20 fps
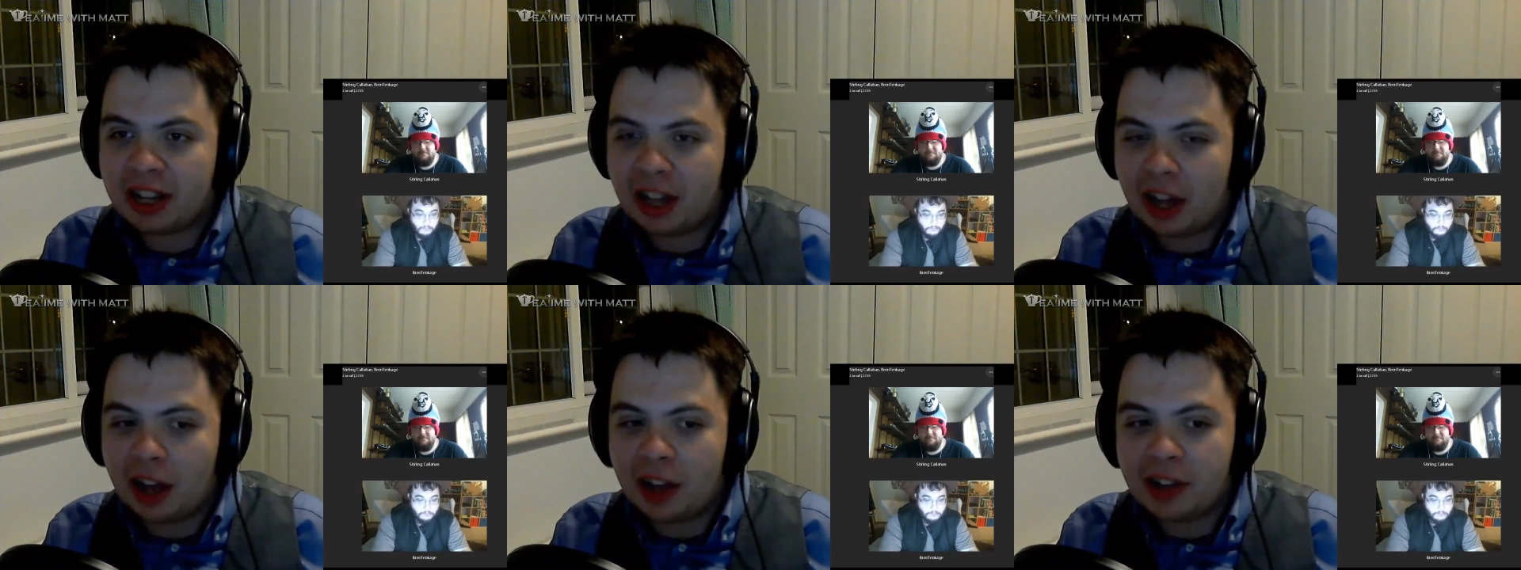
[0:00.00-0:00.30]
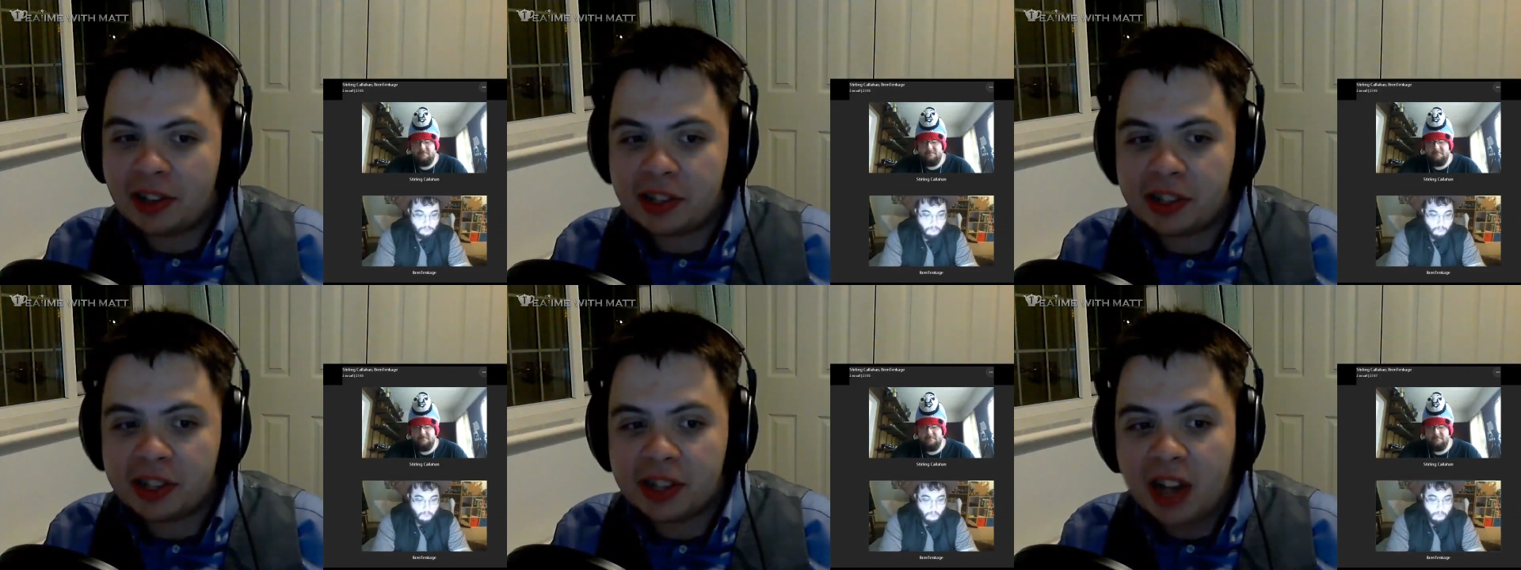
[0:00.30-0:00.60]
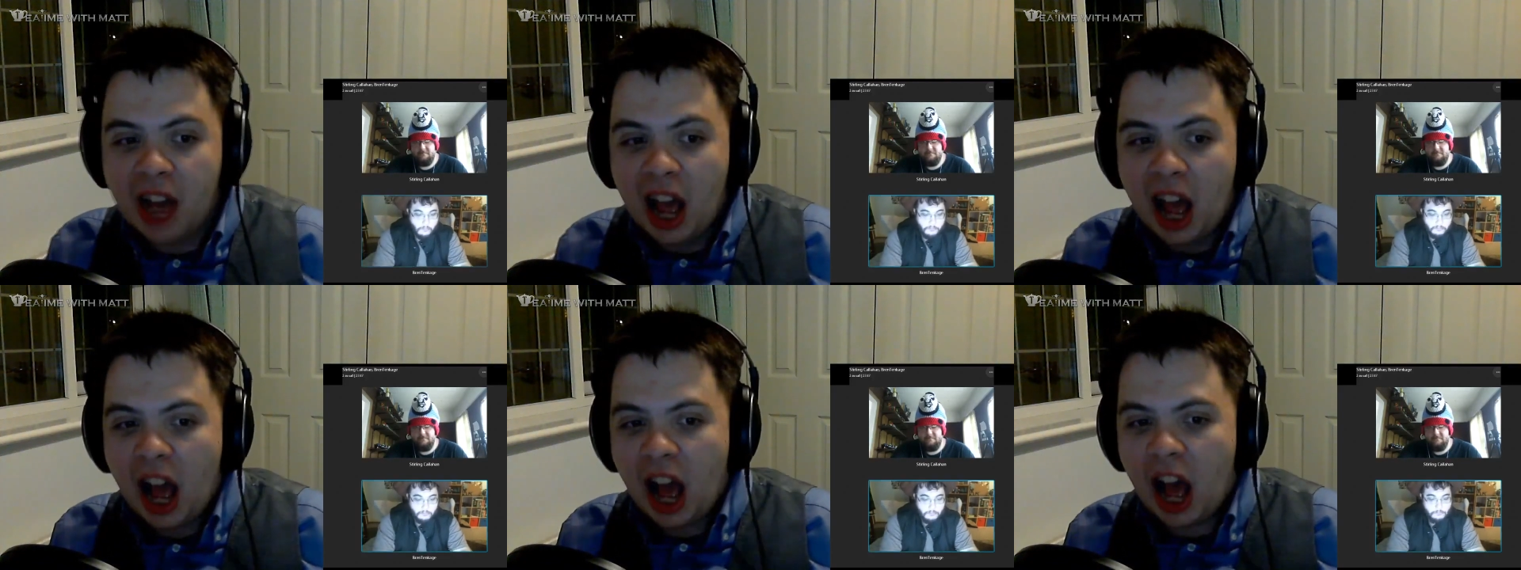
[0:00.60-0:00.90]
cuts,
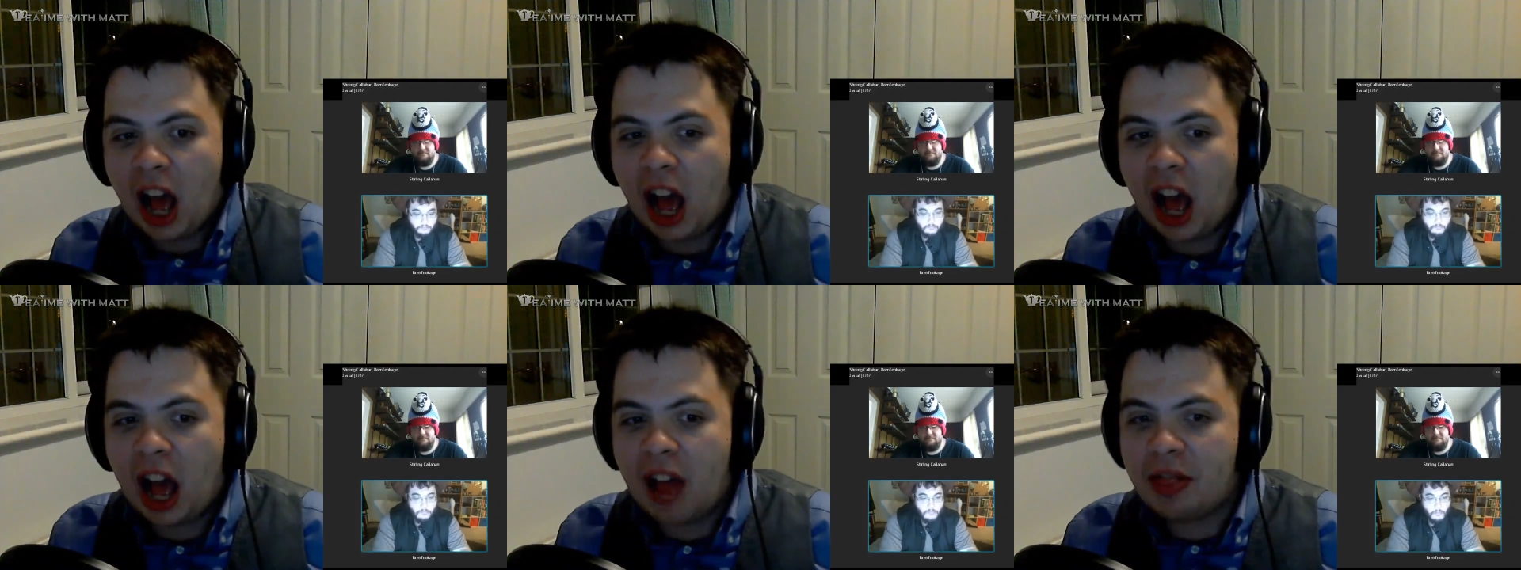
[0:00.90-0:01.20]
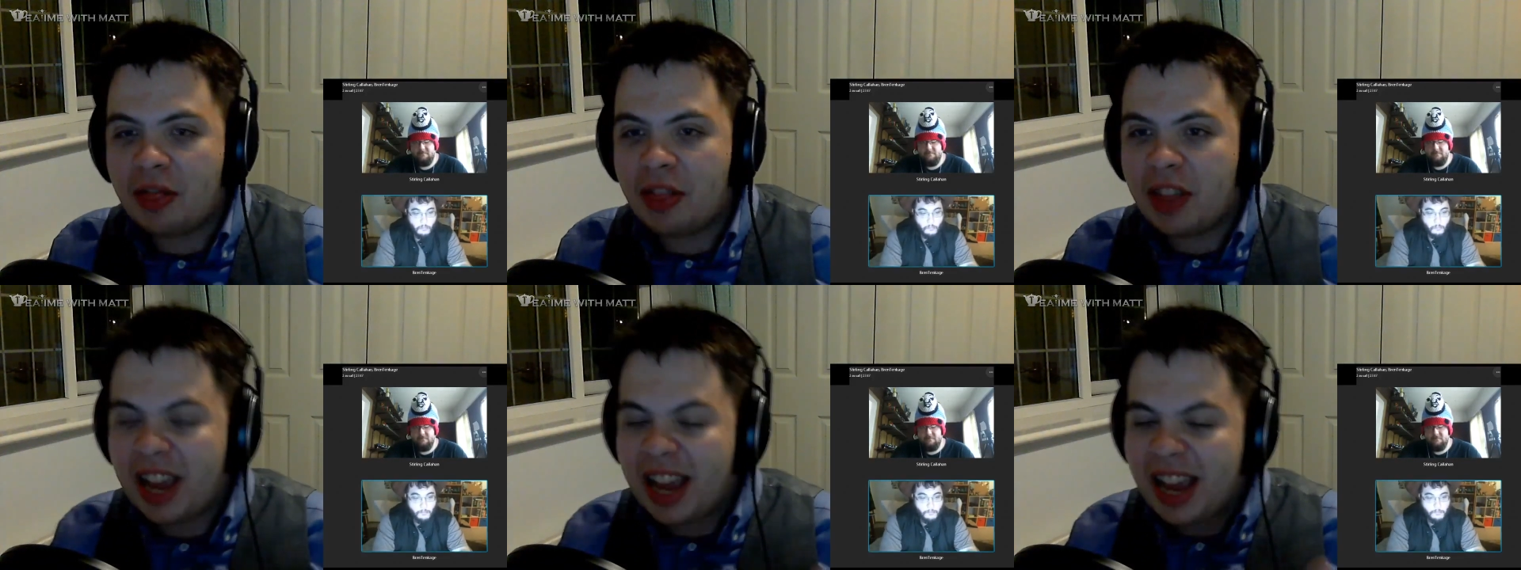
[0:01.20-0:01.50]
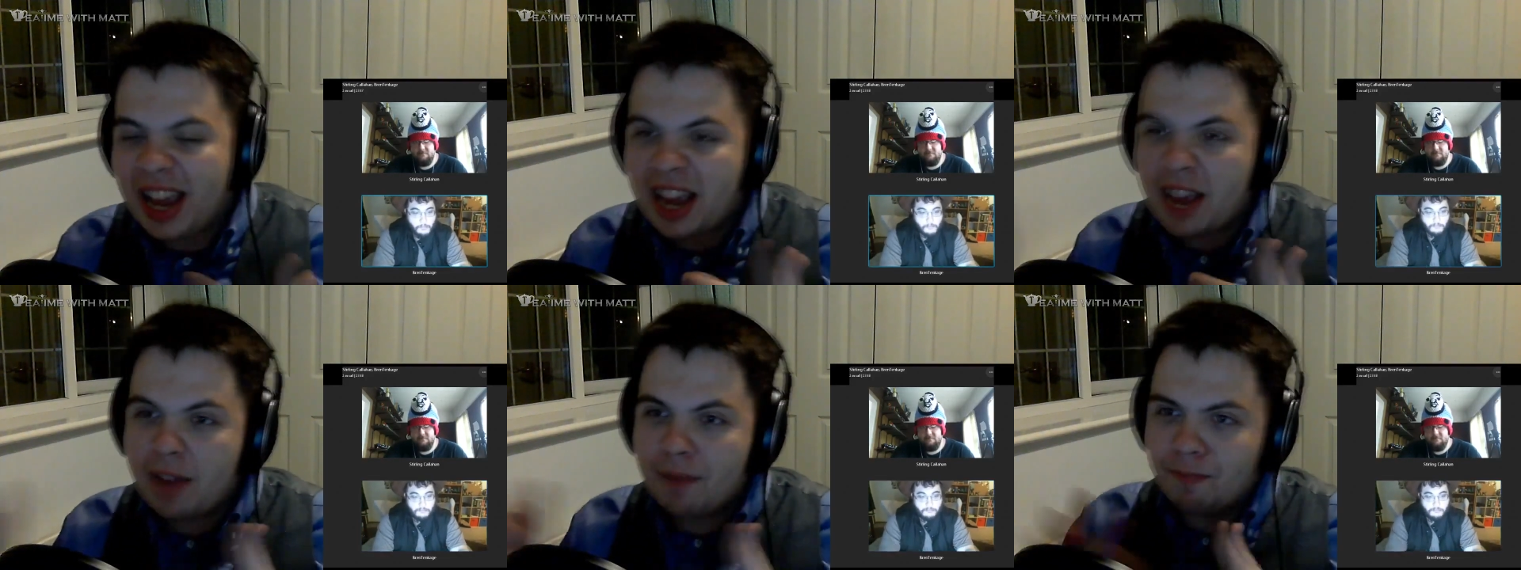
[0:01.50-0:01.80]
uh,
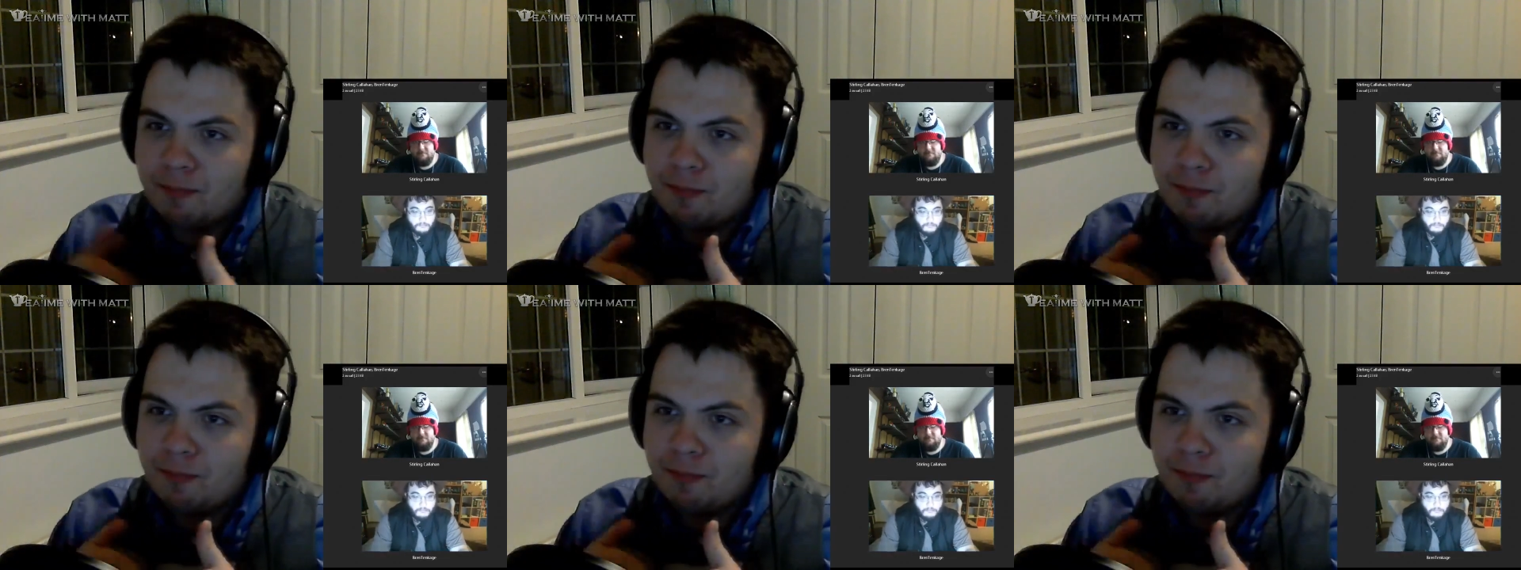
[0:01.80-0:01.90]
the